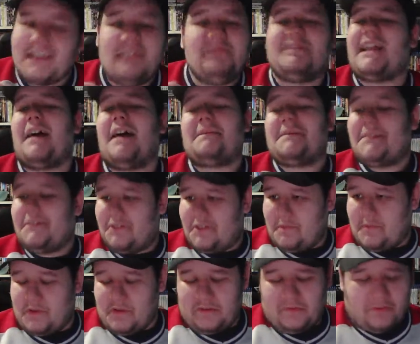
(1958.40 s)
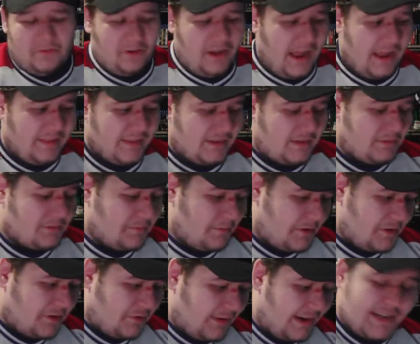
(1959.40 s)
was absolutely beautiful. I think it was one
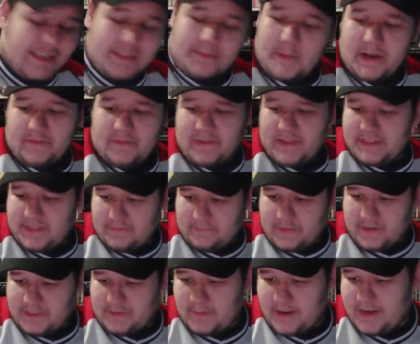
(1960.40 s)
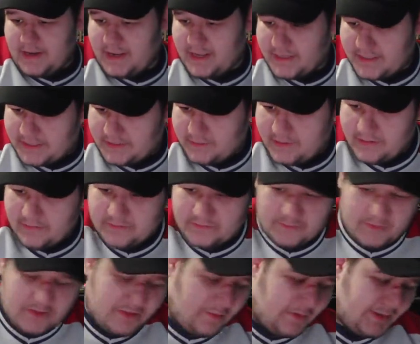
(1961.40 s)
of the greatest main events in WrestleMania history. It was
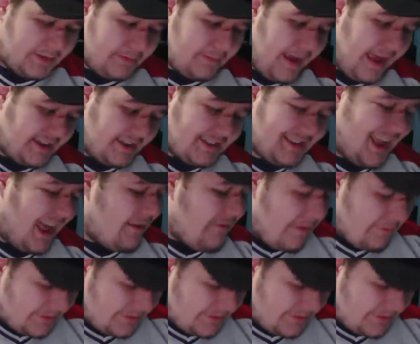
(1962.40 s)
one of the best matches I've ever